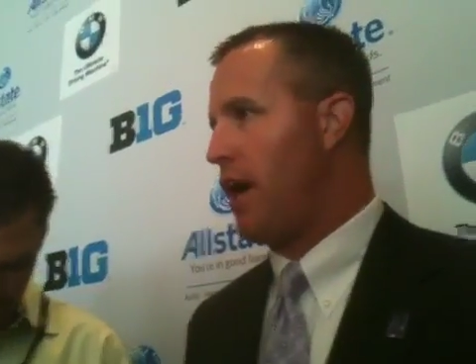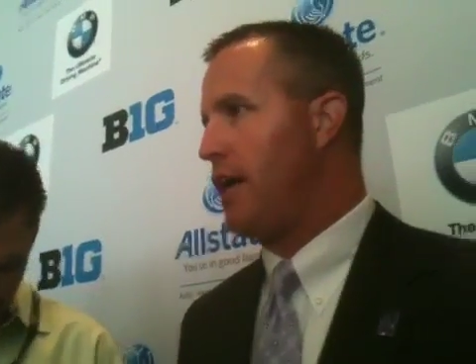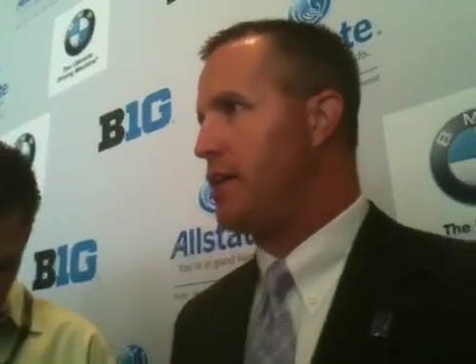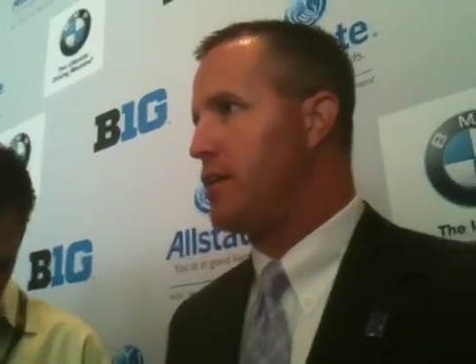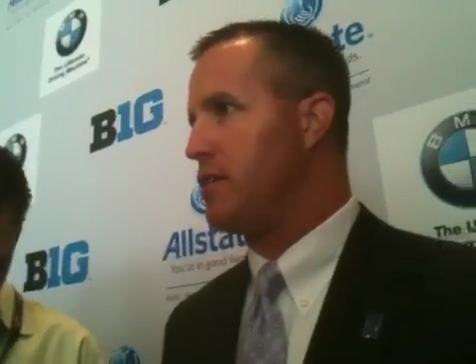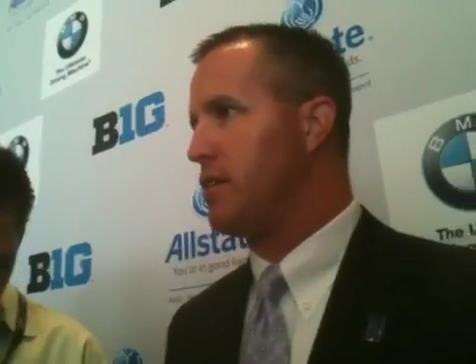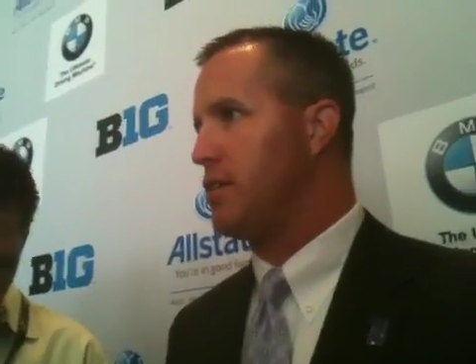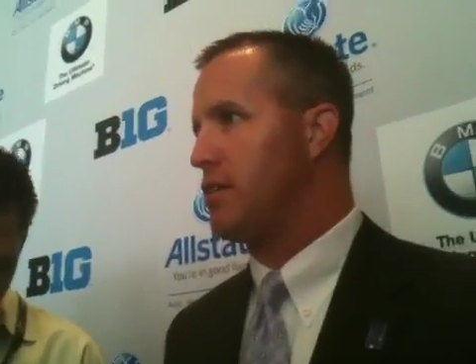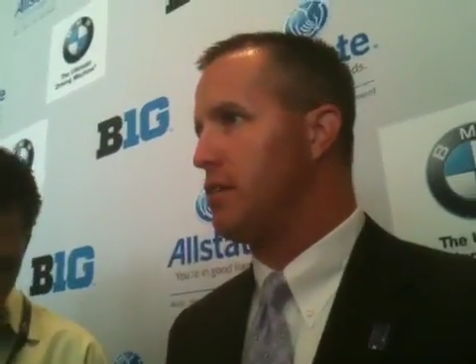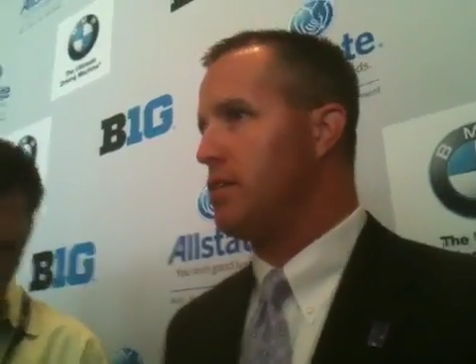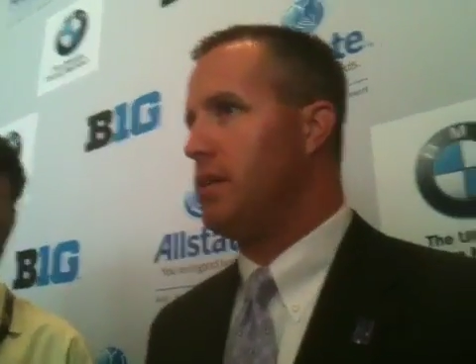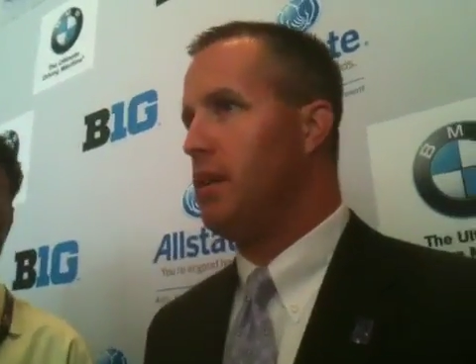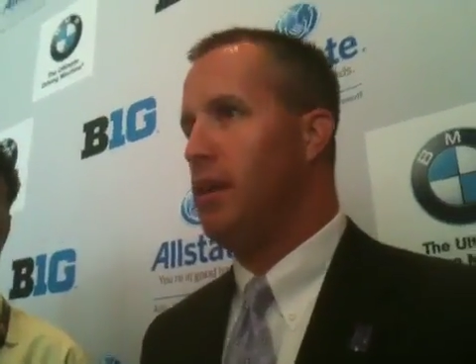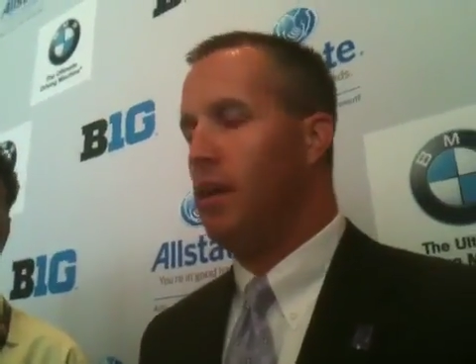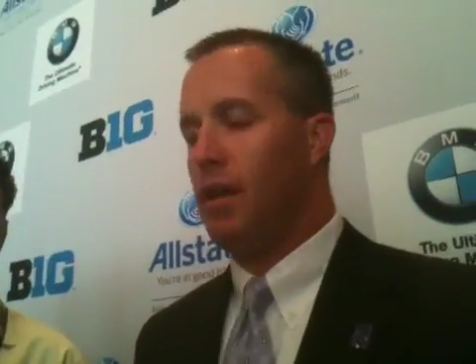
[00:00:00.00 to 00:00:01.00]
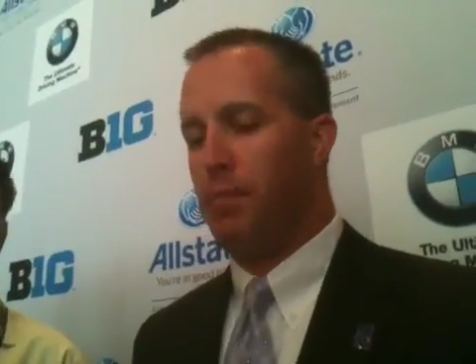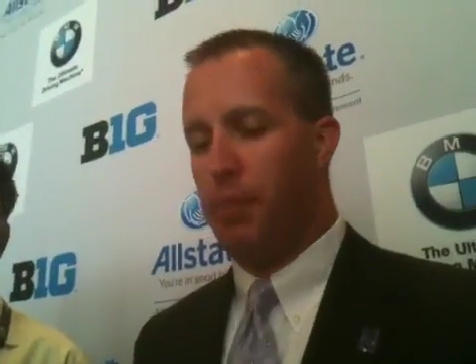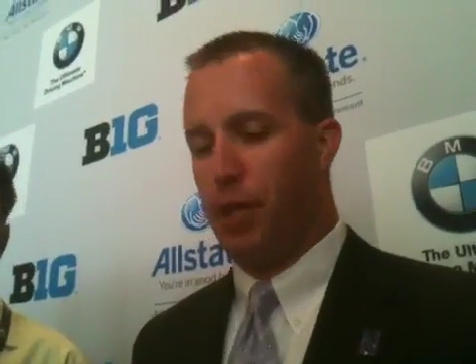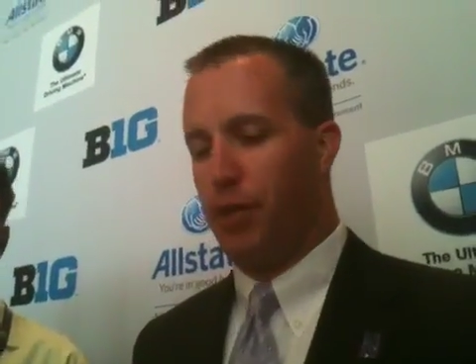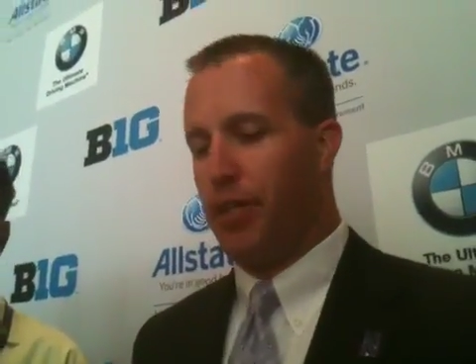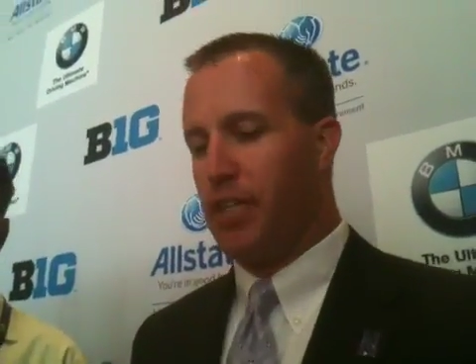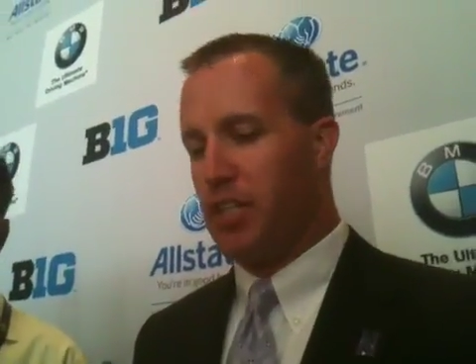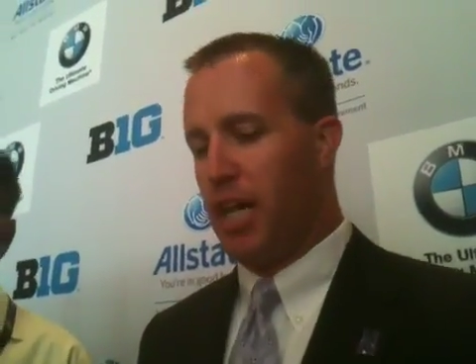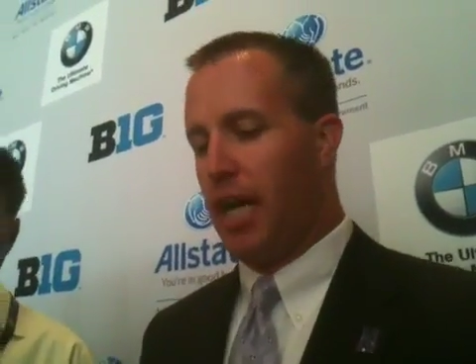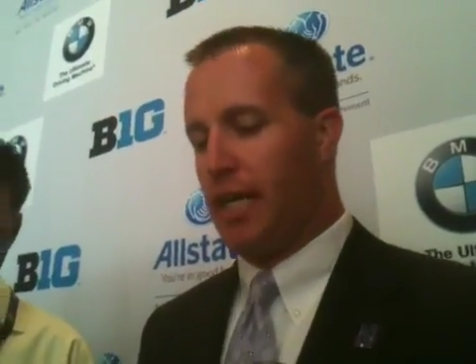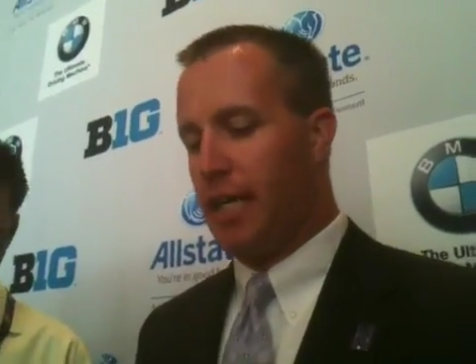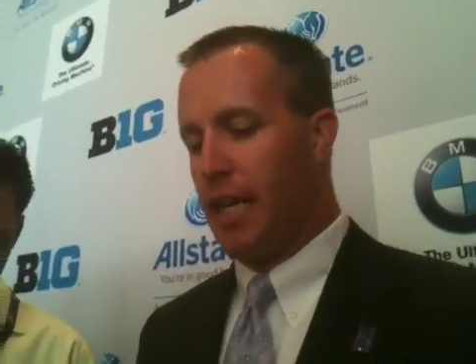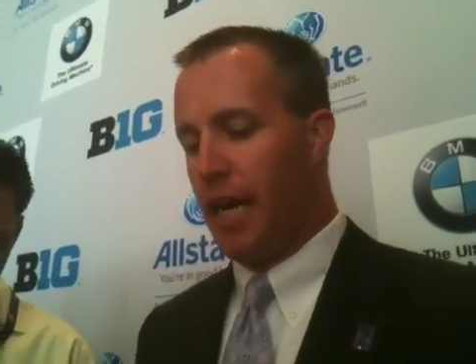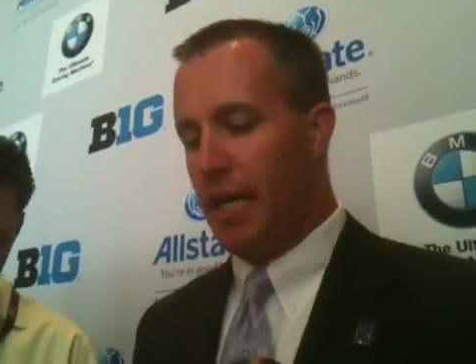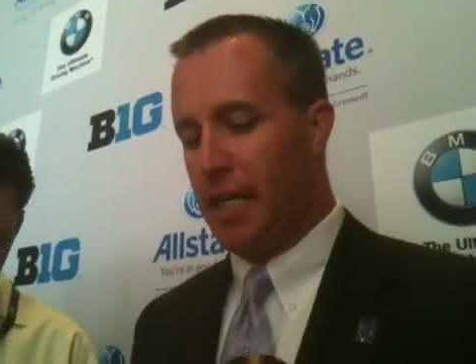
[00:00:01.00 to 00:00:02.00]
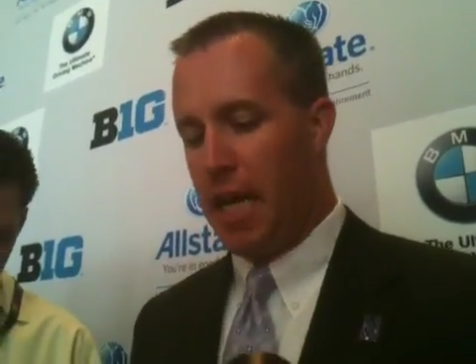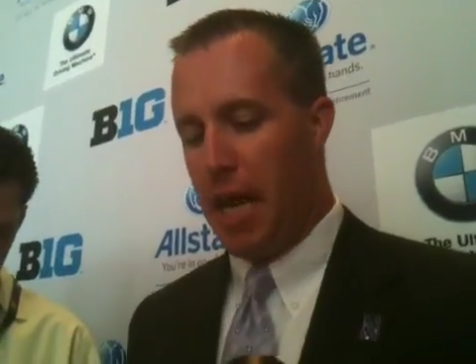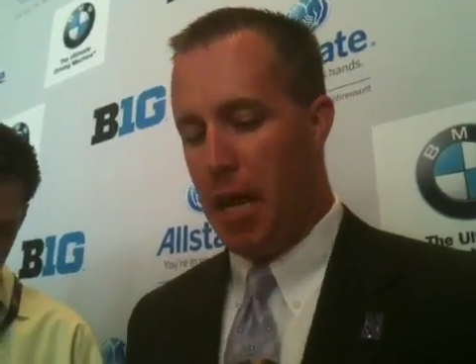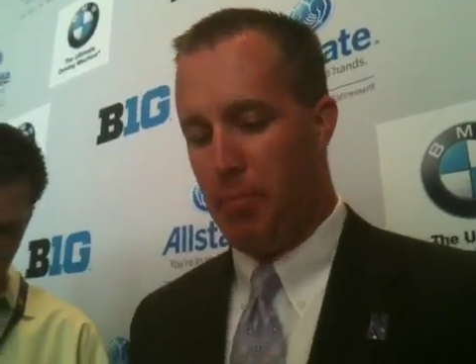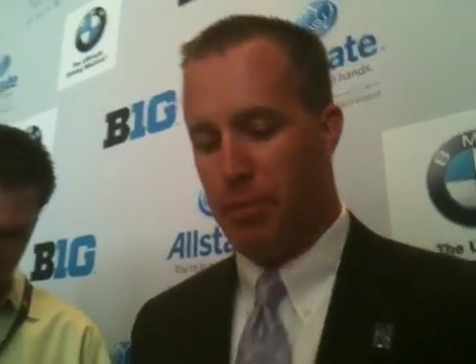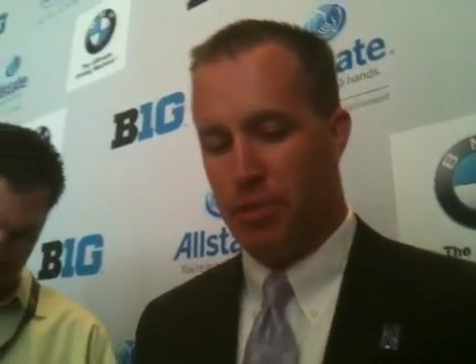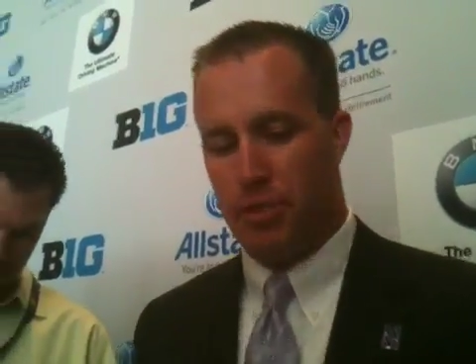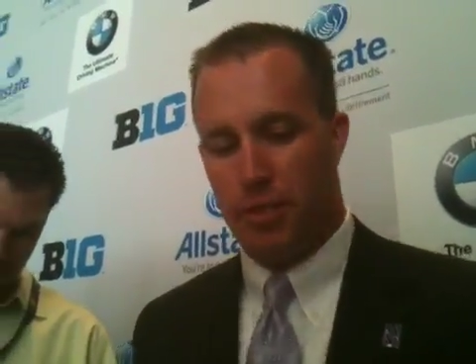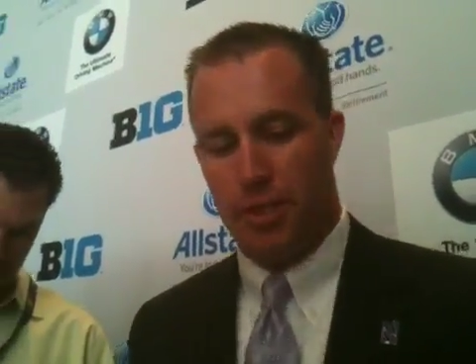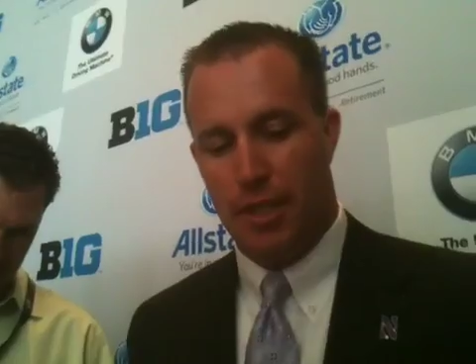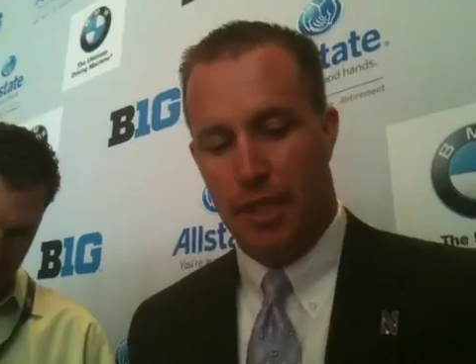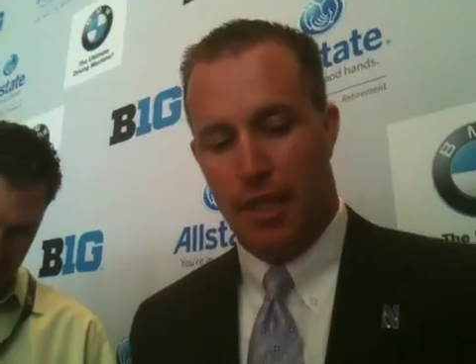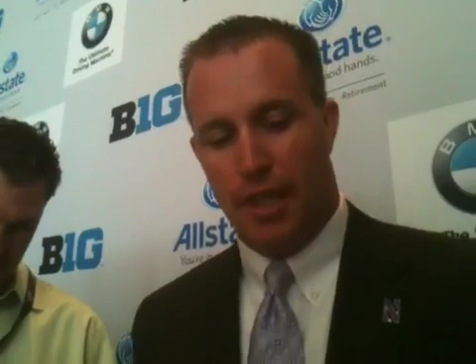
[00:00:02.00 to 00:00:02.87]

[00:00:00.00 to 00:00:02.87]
on the buildings on, on campus,